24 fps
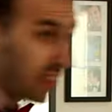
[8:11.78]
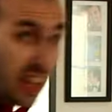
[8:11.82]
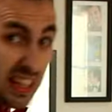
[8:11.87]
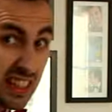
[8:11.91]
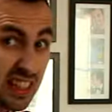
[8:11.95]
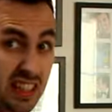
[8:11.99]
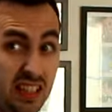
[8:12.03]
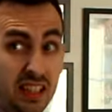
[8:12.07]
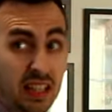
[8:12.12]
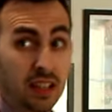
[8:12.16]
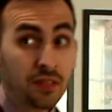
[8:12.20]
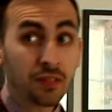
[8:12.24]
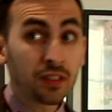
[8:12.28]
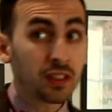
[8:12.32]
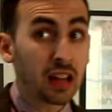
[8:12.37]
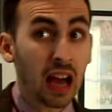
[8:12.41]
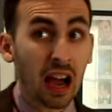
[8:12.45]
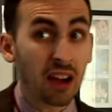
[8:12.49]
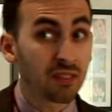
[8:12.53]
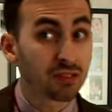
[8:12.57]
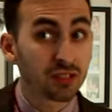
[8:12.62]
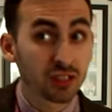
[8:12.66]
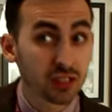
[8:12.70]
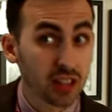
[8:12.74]
They didn't even
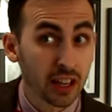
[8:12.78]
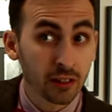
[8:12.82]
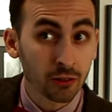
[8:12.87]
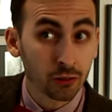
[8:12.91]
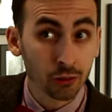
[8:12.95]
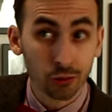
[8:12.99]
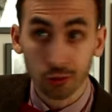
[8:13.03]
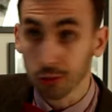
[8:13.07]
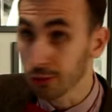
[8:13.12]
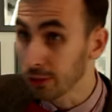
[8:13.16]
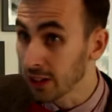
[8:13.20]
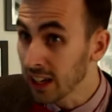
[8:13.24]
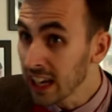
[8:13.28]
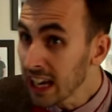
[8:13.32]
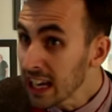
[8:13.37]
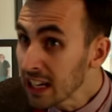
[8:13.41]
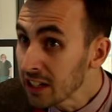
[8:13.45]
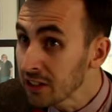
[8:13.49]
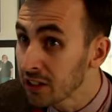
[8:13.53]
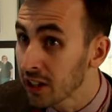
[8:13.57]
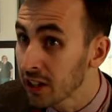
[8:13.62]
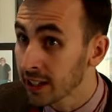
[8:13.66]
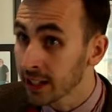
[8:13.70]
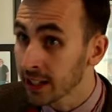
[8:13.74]
have central
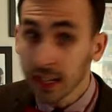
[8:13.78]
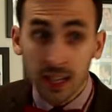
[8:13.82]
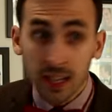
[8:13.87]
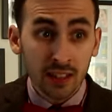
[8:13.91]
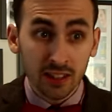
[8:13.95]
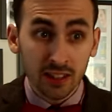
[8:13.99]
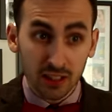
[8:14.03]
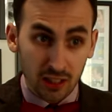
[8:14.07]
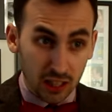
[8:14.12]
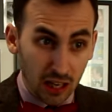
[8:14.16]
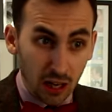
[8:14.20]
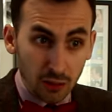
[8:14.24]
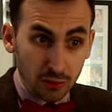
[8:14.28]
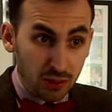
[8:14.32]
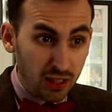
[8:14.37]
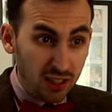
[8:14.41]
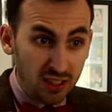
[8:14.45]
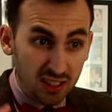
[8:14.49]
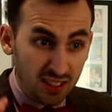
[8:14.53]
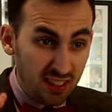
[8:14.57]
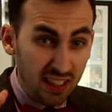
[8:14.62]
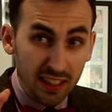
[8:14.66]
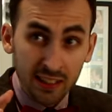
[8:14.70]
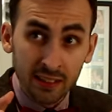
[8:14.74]
heating. The
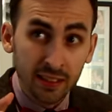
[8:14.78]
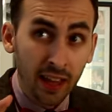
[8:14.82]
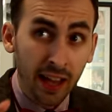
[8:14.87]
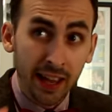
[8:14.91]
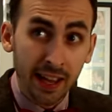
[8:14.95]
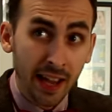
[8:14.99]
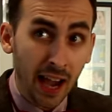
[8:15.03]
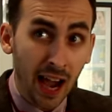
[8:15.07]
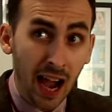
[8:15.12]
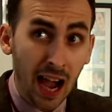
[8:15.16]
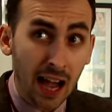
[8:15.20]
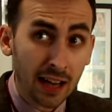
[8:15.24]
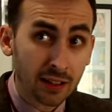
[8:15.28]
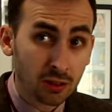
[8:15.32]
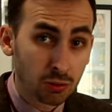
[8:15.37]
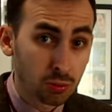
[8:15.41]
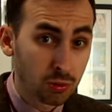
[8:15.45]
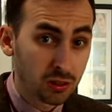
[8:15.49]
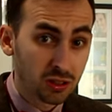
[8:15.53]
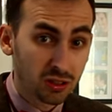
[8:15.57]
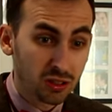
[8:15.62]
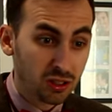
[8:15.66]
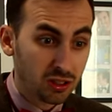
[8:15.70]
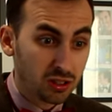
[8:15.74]
closest thing they had
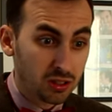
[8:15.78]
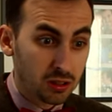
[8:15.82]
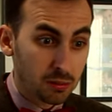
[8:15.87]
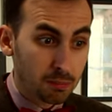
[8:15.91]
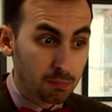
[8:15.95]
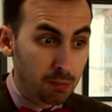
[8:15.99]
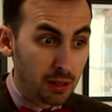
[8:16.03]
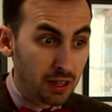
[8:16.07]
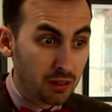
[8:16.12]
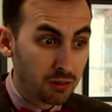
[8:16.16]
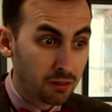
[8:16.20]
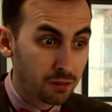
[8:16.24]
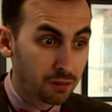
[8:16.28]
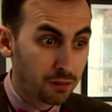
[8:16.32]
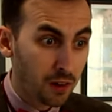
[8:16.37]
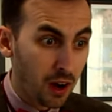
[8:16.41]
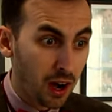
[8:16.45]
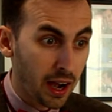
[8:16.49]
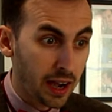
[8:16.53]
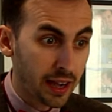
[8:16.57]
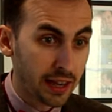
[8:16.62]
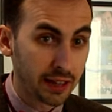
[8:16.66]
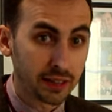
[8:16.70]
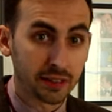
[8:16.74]
was just a big
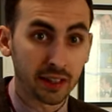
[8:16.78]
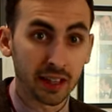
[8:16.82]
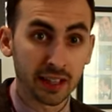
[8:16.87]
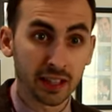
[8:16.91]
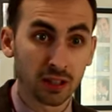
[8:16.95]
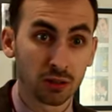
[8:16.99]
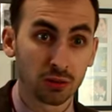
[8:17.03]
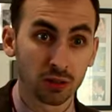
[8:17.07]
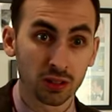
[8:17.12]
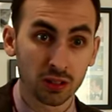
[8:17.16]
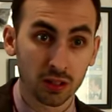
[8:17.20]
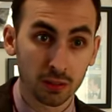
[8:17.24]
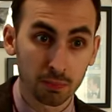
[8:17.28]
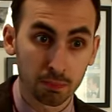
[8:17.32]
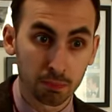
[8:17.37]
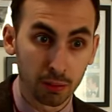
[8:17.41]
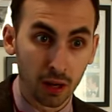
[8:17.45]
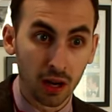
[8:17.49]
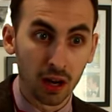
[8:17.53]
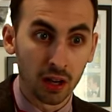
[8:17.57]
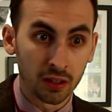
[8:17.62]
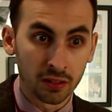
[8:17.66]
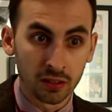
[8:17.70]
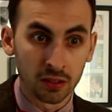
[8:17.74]
fire they used to
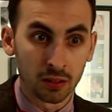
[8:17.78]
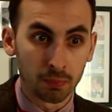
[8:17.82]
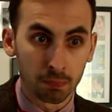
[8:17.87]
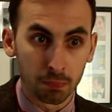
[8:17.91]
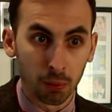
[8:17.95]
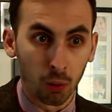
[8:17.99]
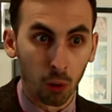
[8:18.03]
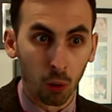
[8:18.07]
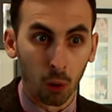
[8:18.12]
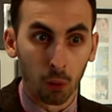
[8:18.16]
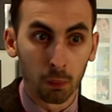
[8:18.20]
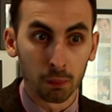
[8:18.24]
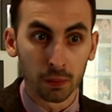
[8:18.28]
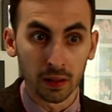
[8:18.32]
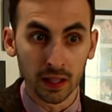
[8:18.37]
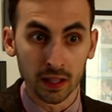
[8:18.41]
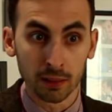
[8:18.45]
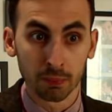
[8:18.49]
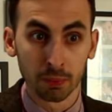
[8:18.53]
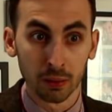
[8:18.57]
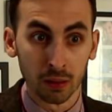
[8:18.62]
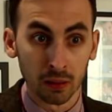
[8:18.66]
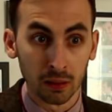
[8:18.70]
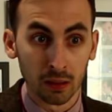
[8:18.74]
burn the poor
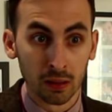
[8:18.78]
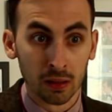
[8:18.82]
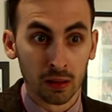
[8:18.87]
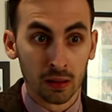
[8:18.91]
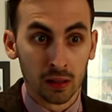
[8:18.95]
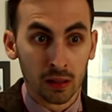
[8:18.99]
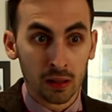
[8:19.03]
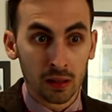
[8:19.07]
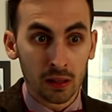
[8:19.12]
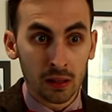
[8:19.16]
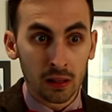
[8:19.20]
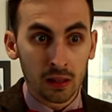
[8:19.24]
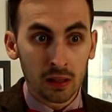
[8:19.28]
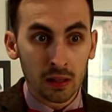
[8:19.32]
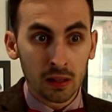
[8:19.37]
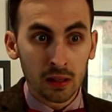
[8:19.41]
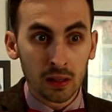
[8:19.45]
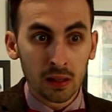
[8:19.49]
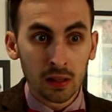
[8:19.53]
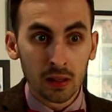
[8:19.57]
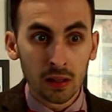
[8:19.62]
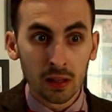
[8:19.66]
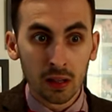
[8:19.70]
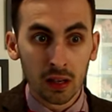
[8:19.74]
people.
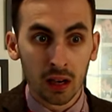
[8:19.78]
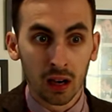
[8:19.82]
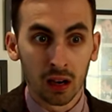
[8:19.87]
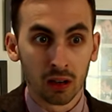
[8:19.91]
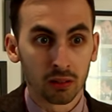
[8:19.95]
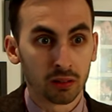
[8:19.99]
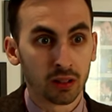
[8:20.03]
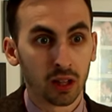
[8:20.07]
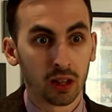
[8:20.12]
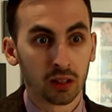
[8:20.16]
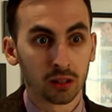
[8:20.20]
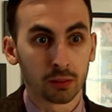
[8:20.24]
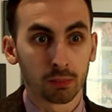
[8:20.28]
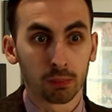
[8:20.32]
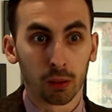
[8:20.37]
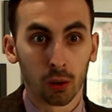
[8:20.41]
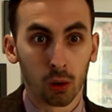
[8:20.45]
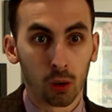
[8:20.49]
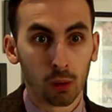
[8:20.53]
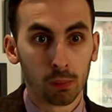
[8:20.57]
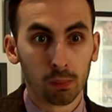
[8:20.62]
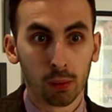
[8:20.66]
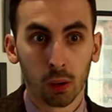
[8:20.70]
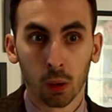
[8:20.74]
Oh, those
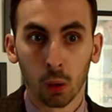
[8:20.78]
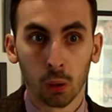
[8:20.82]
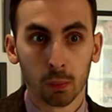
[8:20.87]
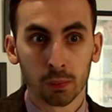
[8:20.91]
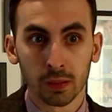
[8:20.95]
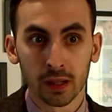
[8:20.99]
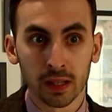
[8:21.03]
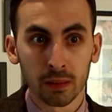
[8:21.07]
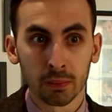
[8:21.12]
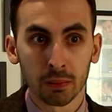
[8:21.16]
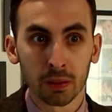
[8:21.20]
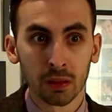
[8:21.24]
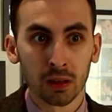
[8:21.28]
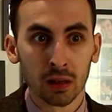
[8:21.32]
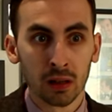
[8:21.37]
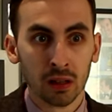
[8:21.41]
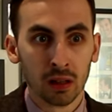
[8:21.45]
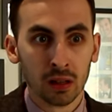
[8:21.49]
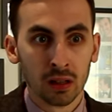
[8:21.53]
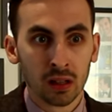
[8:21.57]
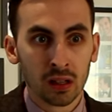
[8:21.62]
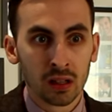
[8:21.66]
poor, poor people.